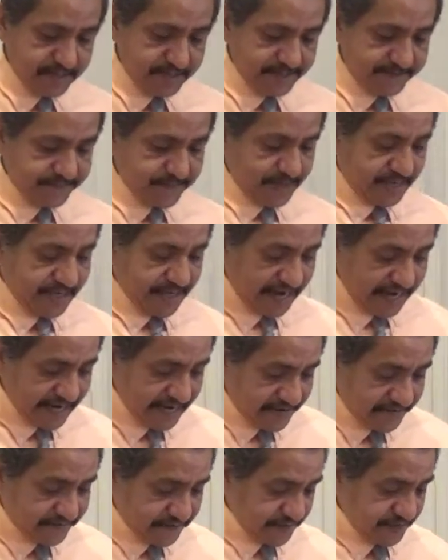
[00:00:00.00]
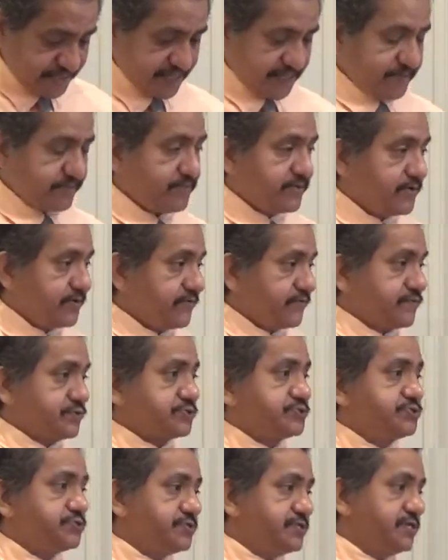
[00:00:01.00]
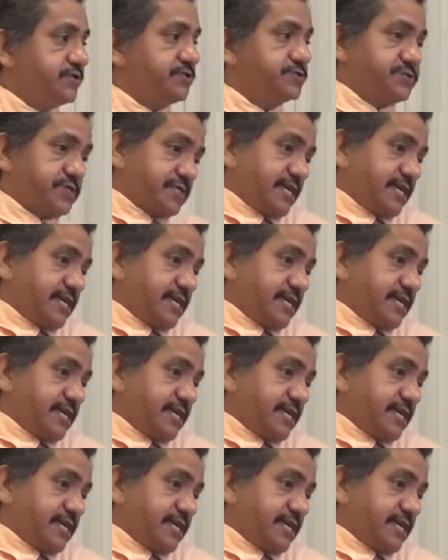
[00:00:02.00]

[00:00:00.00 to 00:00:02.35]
and I lived with him for two years,